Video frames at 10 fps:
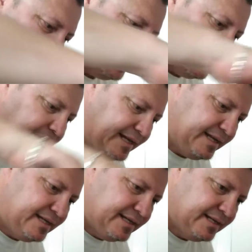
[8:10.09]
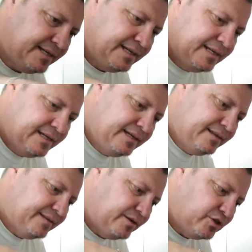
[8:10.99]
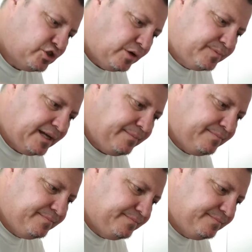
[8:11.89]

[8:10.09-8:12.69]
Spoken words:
garlic that I chopped up